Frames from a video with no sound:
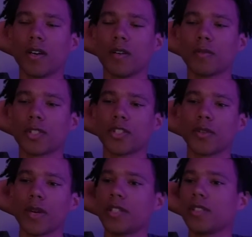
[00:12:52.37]

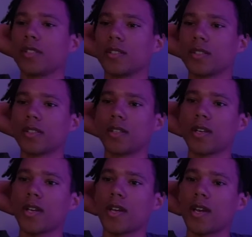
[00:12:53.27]
situations,
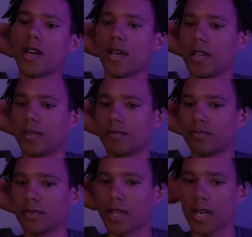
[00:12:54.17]
and
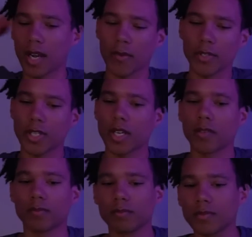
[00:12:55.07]
like once
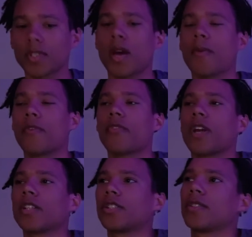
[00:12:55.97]
again, time of
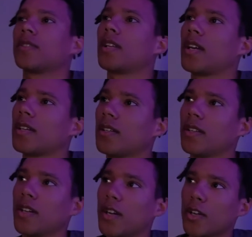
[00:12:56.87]
reflection. Like,
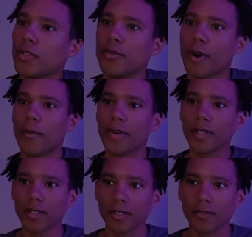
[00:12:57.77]
do I want to
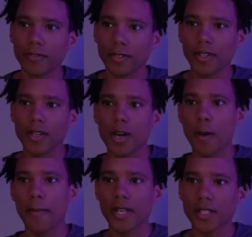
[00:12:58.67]
live
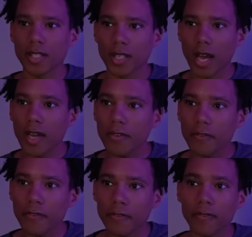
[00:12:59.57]
a basic
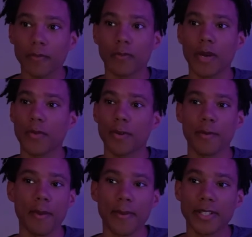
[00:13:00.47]
life? And what I
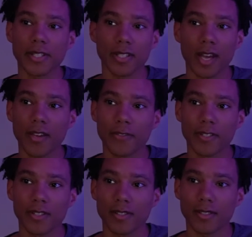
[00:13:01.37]
mean by basic life
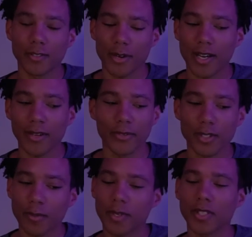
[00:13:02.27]
is, I can give
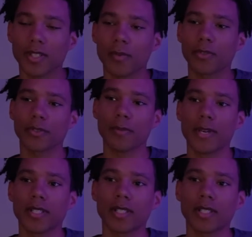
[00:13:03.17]
so many examples for basic